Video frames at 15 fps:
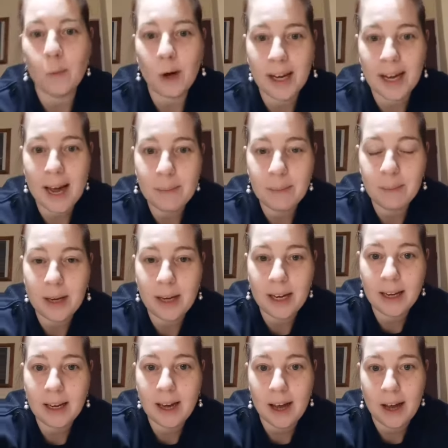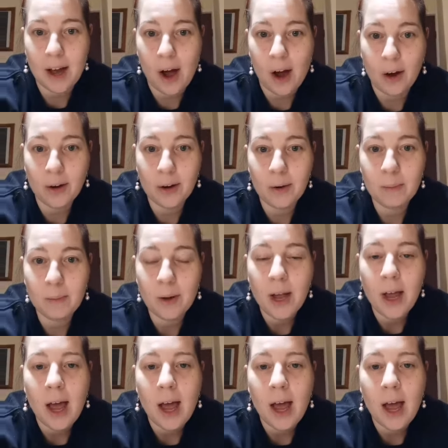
We're camping at home